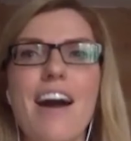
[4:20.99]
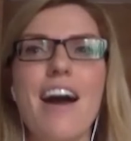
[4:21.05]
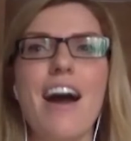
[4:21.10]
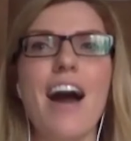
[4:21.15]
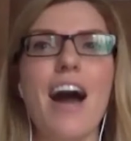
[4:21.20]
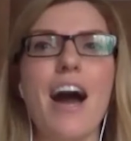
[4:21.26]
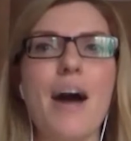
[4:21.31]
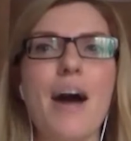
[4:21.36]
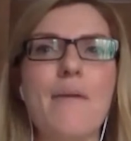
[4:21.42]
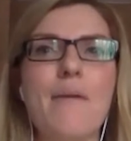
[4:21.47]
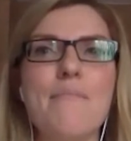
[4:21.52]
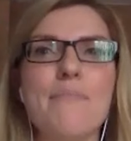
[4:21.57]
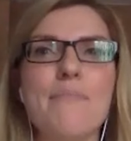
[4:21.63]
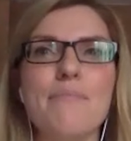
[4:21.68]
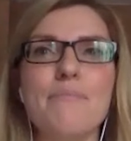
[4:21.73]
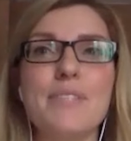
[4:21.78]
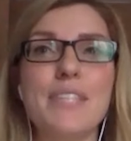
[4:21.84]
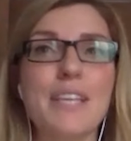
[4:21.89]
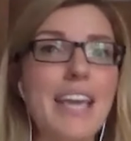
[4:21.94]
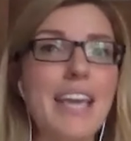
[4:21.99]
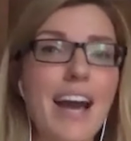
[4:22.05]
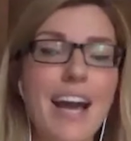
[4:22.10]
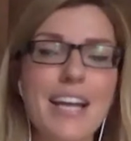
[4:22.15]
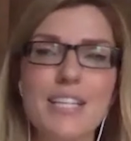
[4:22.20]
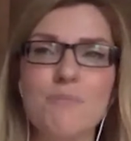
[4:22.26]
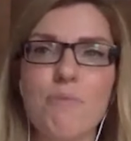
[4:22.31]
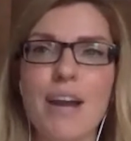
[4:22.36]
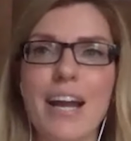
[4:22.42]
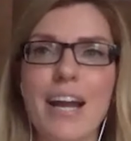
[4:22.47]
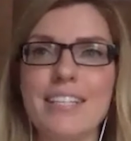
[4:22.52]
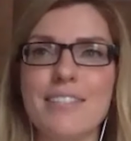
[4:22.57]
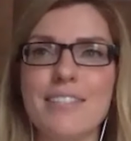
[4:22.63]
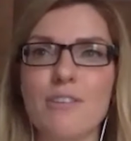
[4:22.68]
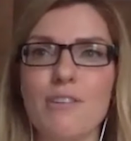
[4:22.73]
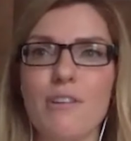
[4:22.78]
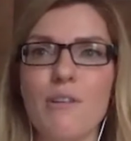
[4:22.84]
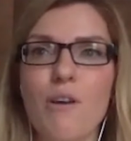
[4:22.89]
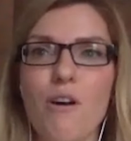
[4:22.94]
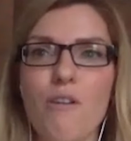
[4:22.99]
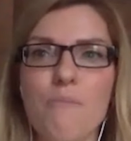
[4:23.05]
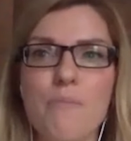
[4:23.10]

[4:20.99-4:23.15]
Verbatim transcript: Um, so, yeah, I just practice on a lot of